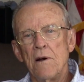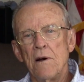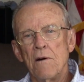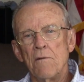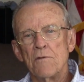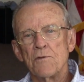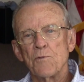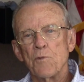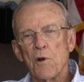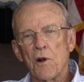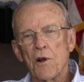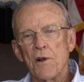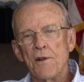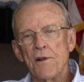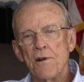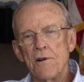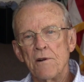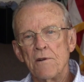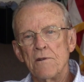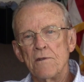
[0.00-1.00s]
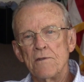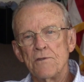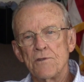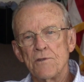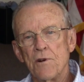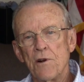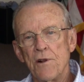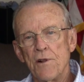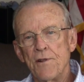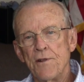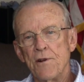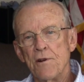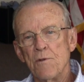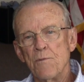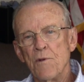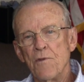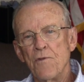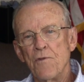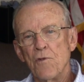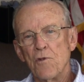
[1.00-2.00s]
I was working there. Started there
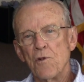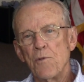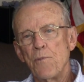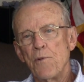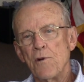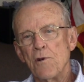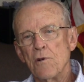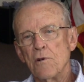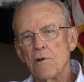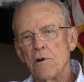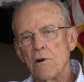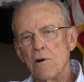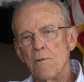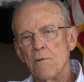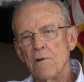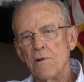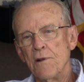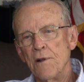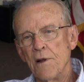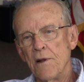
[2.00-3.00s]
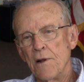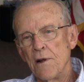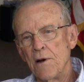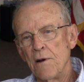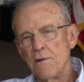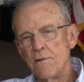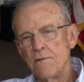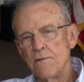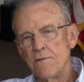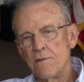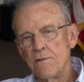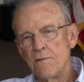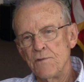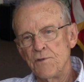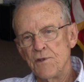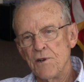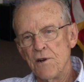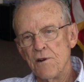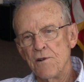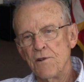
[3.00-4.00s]
before Pearl Harbor, and then I
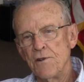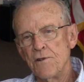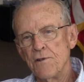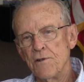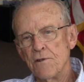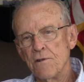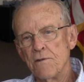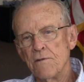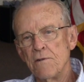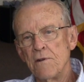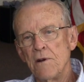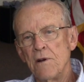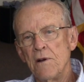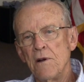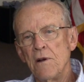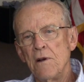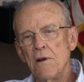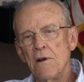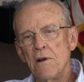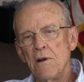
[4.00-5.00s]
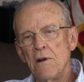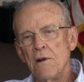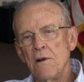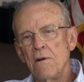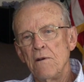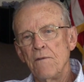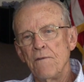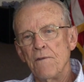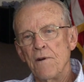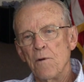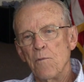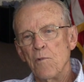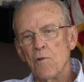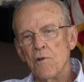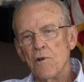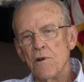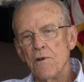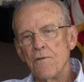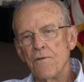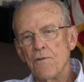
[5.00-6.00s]
was there until
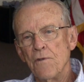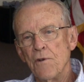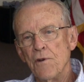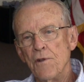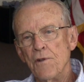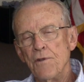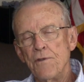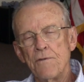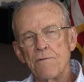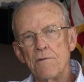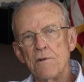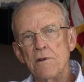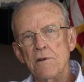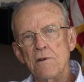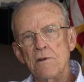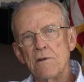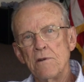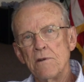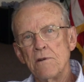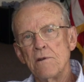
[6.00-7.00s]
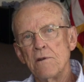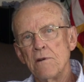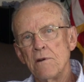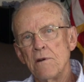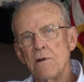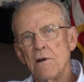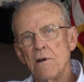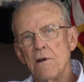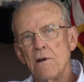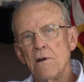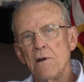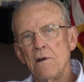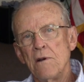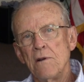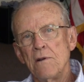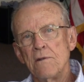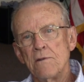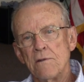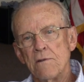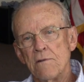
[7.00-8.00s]
February of '43.
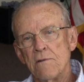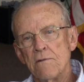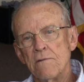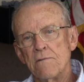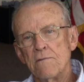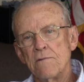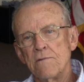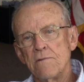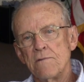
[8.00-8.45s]
So